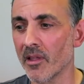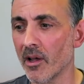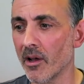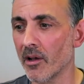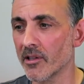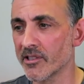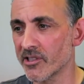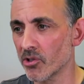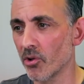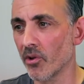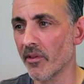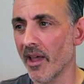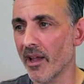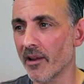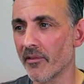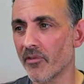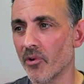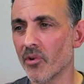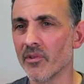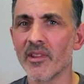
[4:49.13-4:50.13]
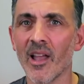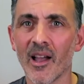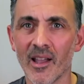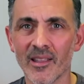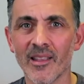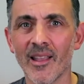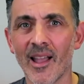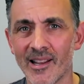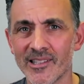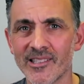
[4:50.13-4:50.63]
that I saw that and thought, no,
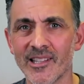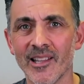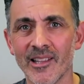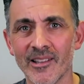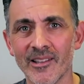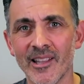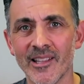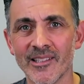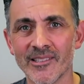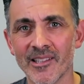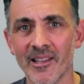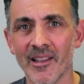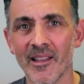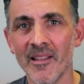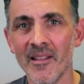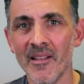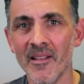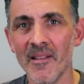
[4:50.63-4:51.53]
actually you need to